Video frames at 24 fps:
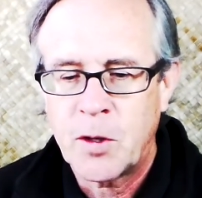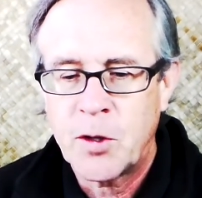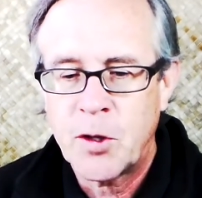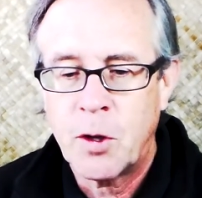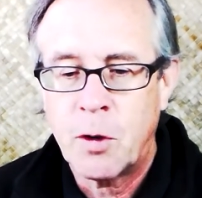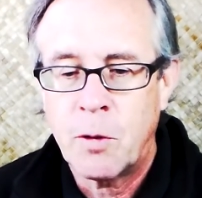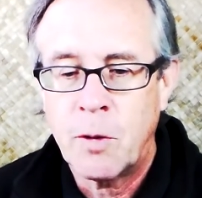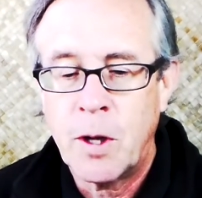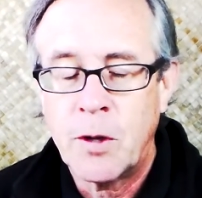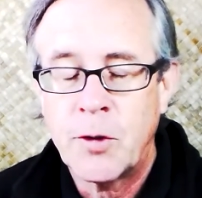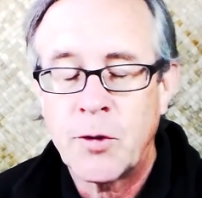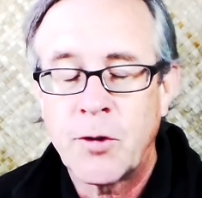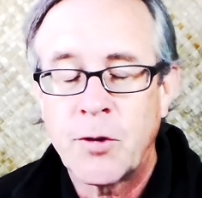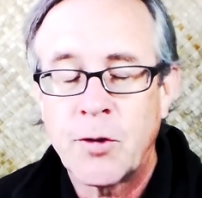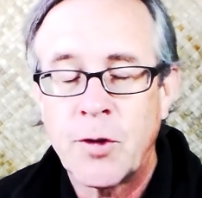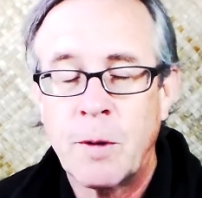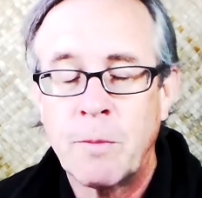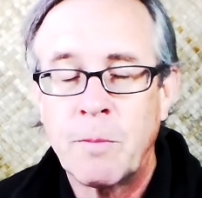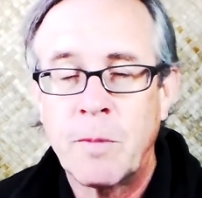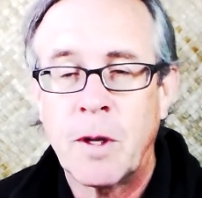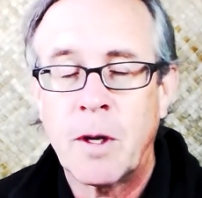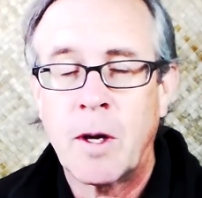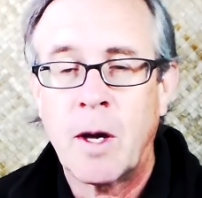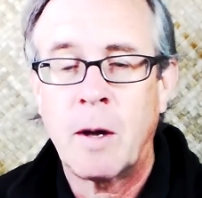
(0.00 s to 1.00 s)
so that's
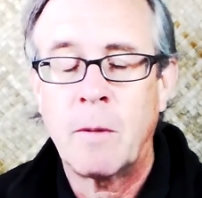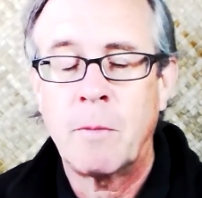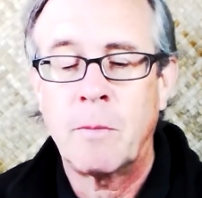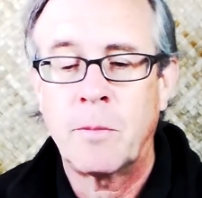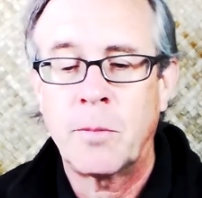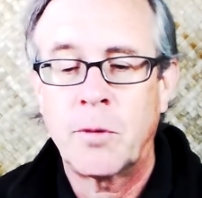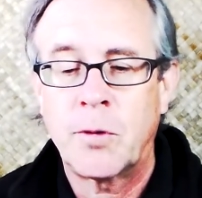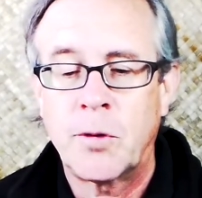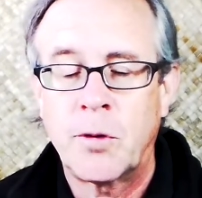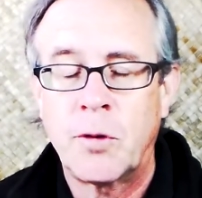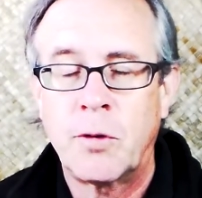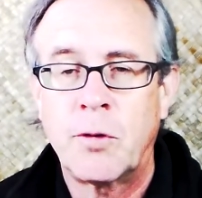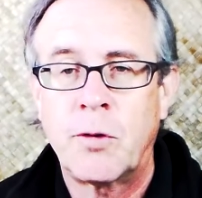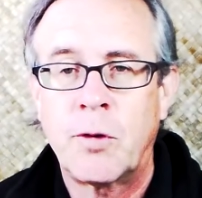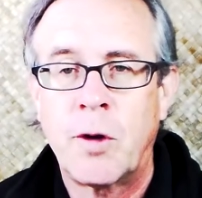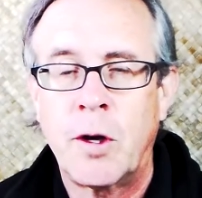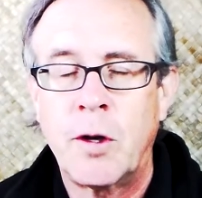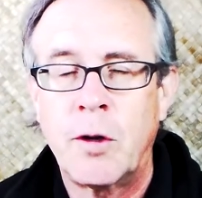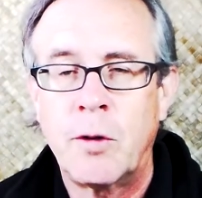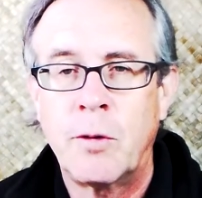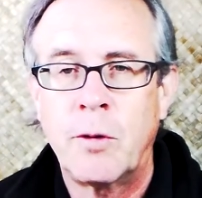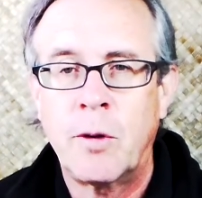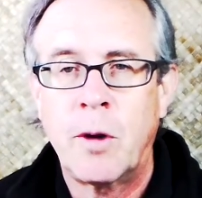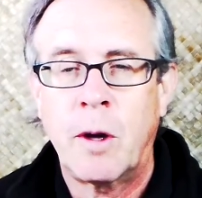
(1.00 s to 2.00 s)
something I'm still
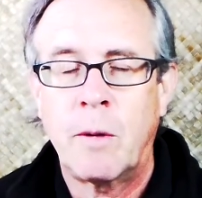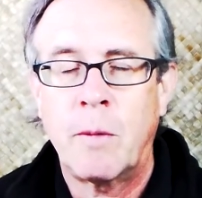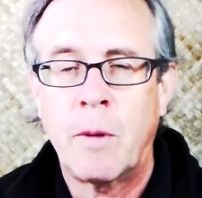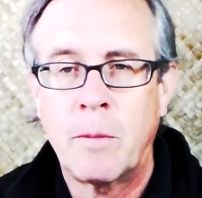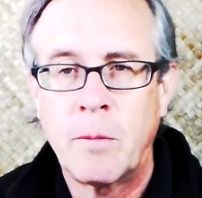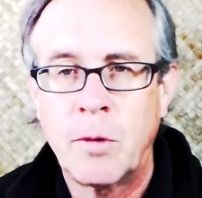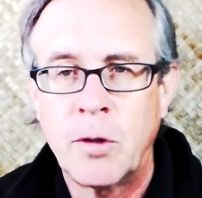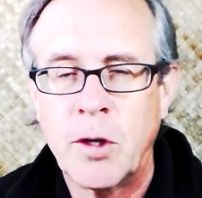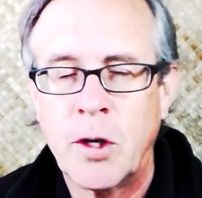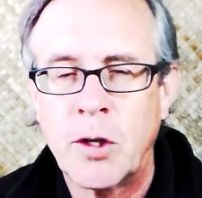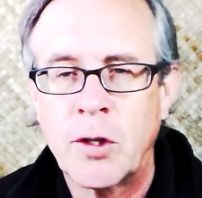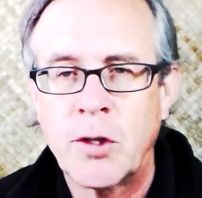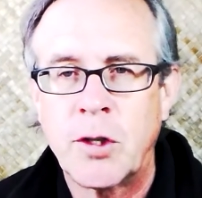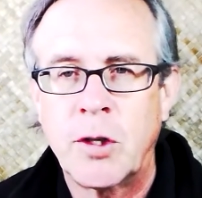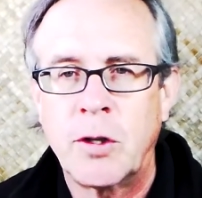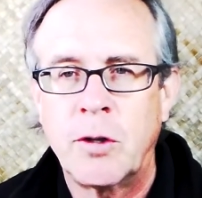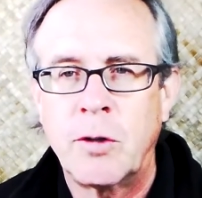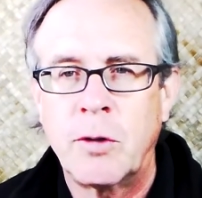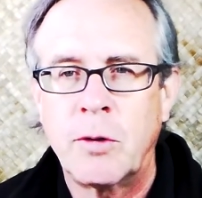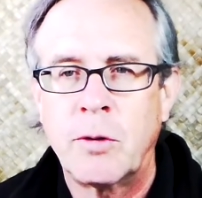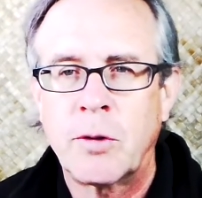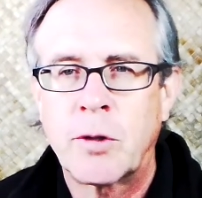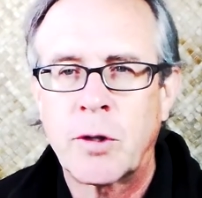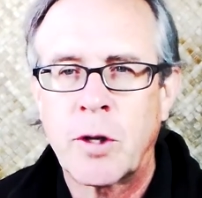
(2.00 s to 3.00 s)
trying to, I'm
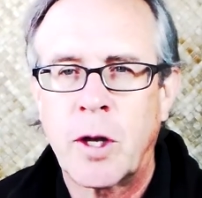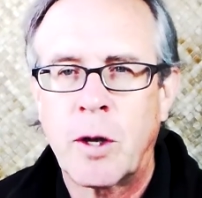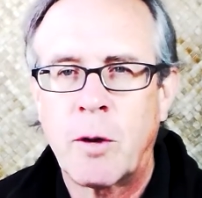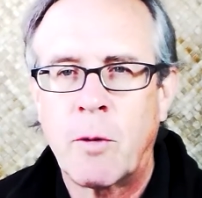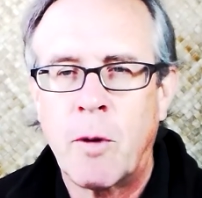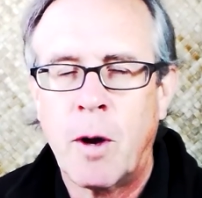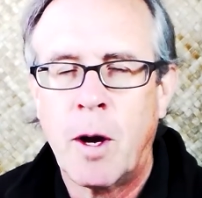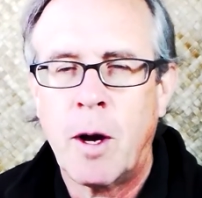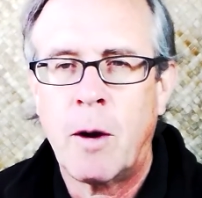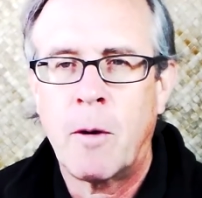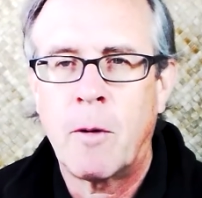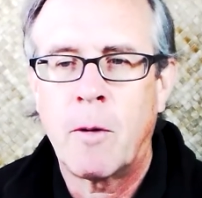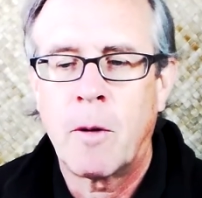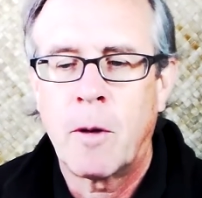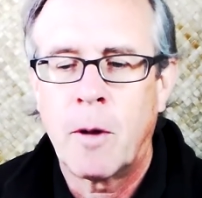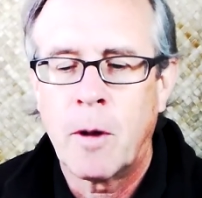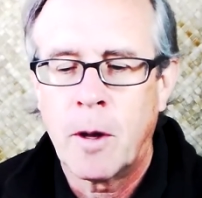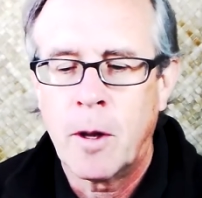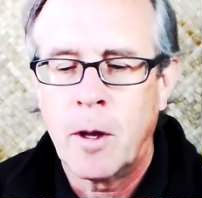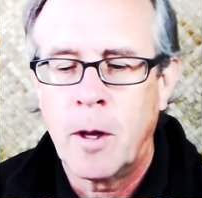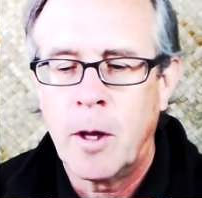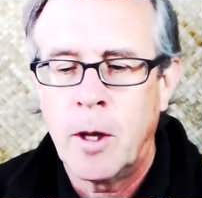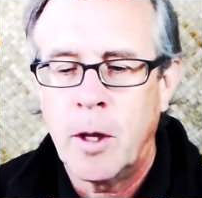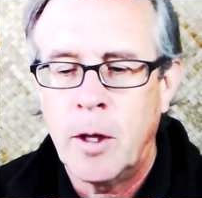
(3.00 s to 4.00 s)
adjusting to. It's like, wow,
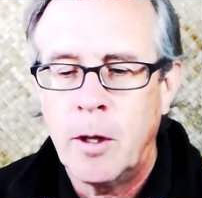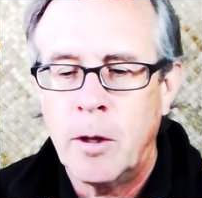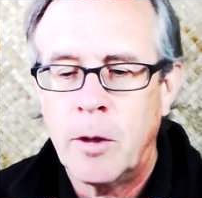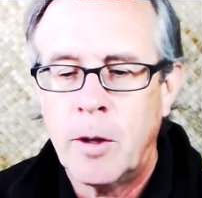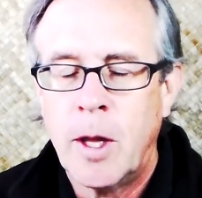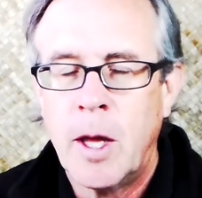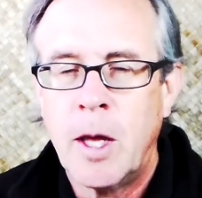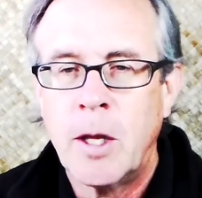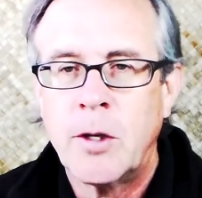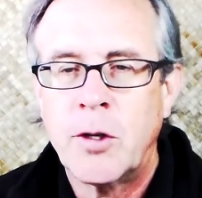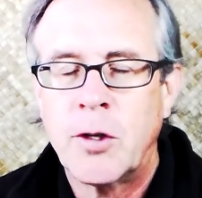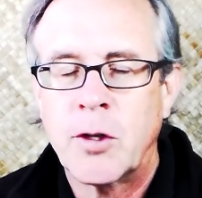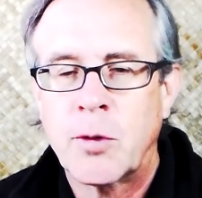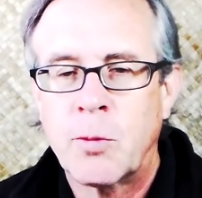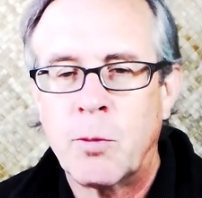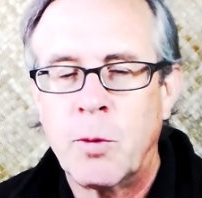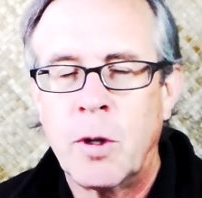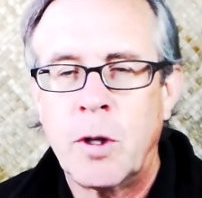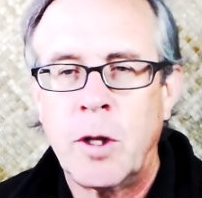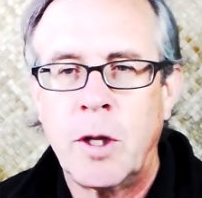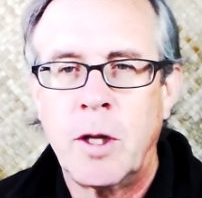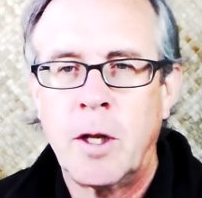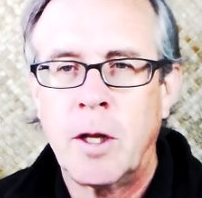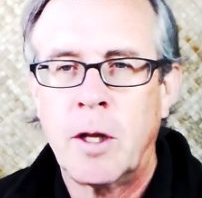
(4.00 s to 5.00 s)
you can't just
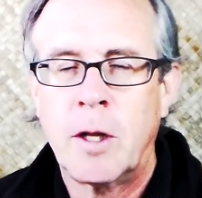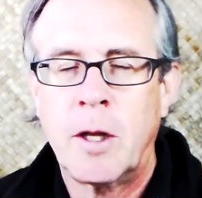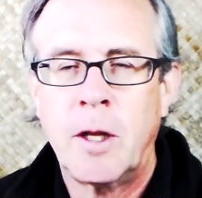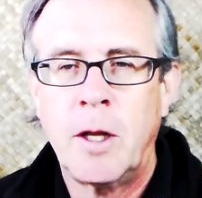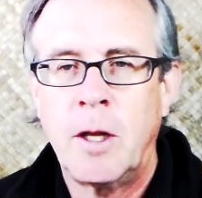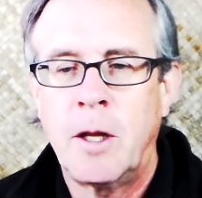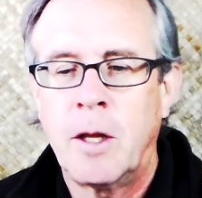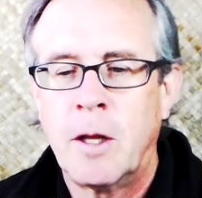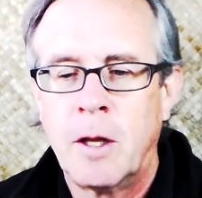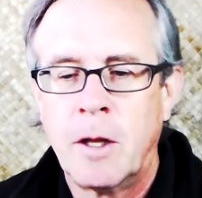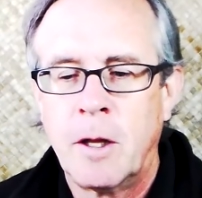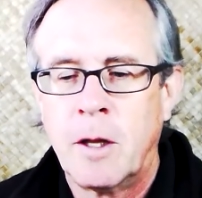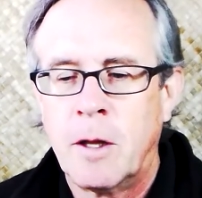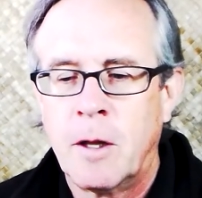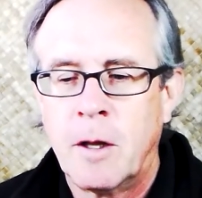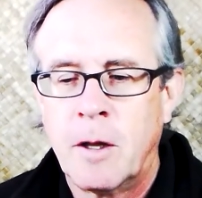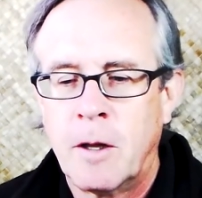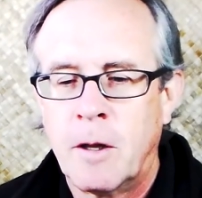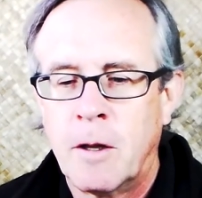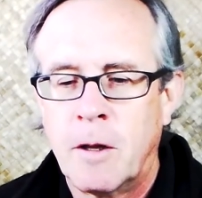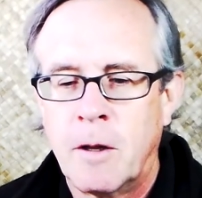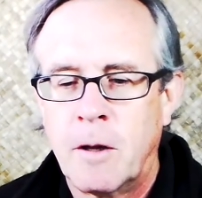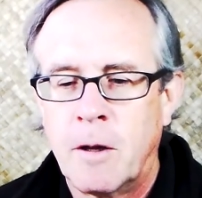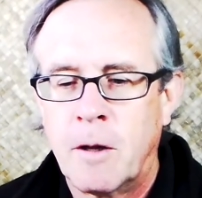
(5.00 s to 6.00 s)
willy-nilly
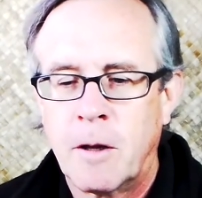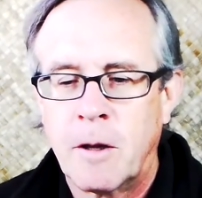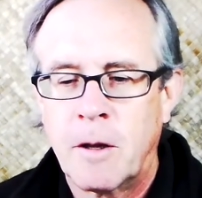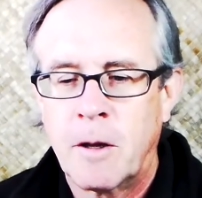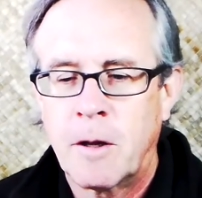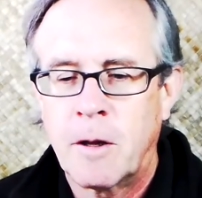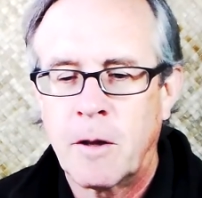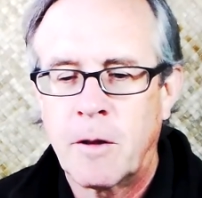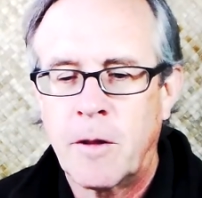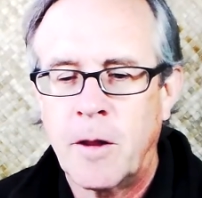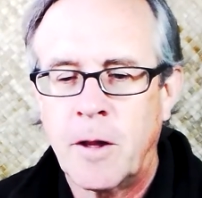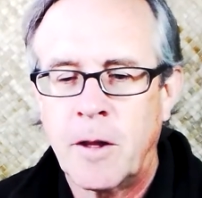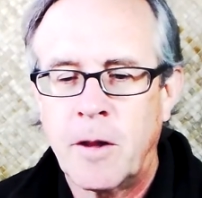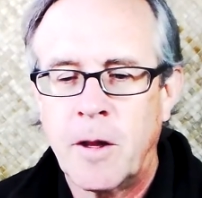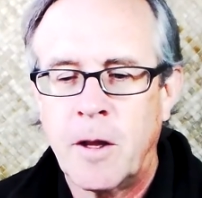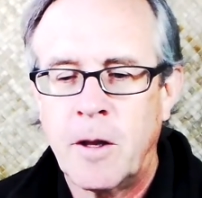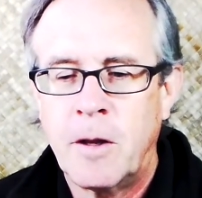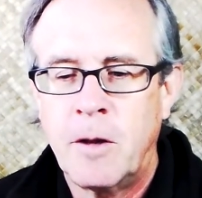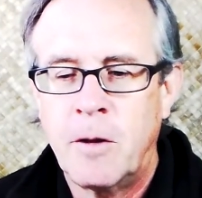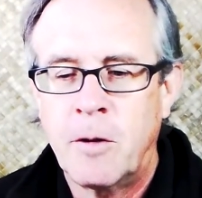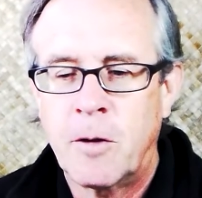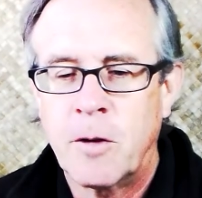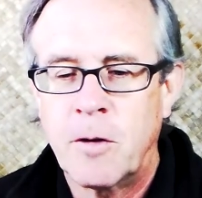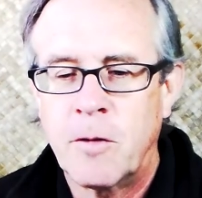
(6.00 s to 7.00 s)
think
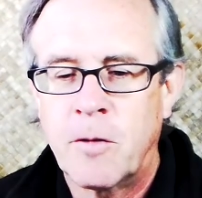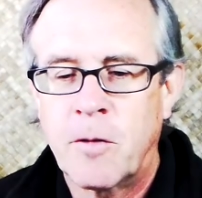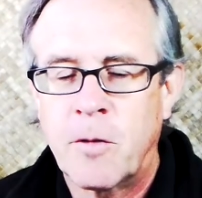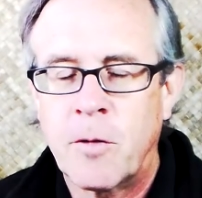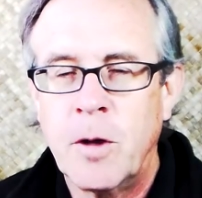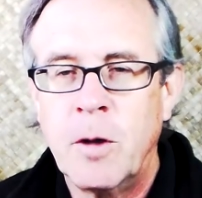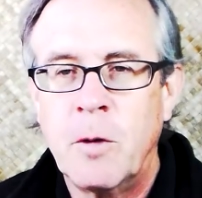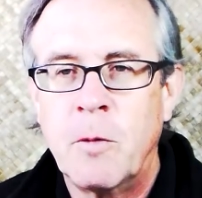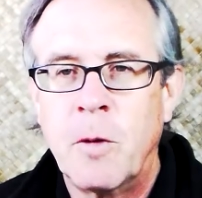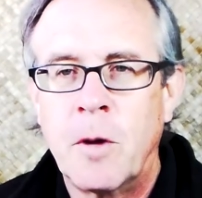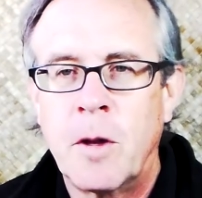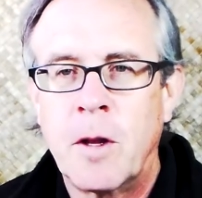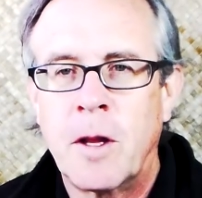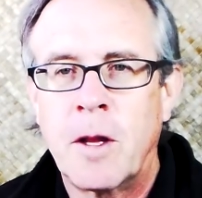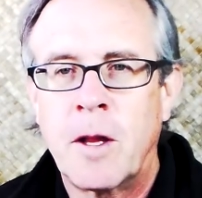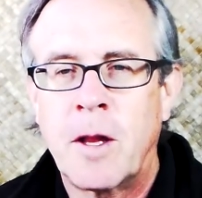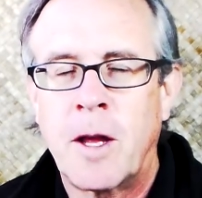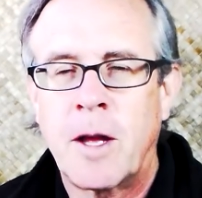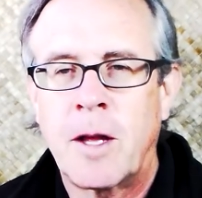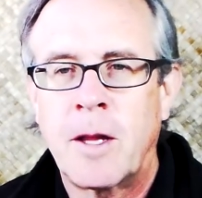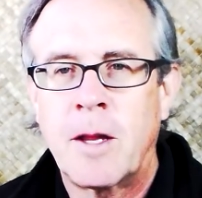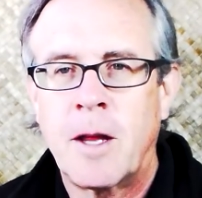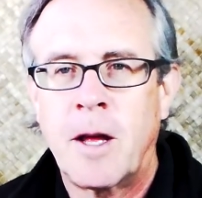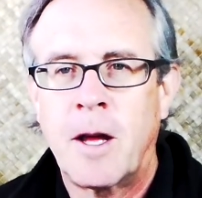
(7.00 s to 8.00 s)
that you can free will
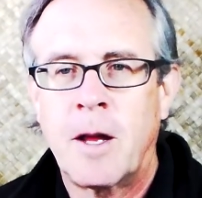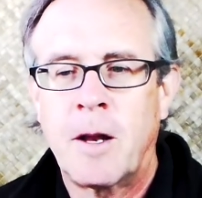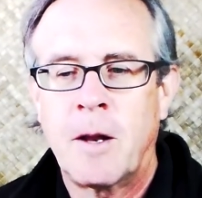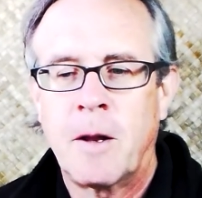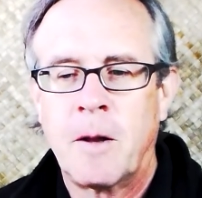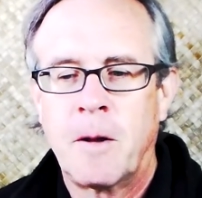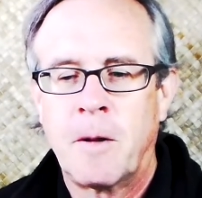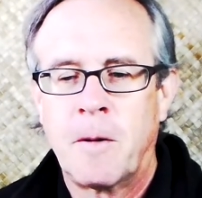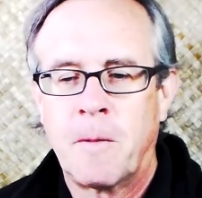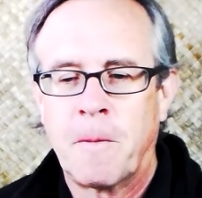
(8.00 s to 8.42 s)
it like that.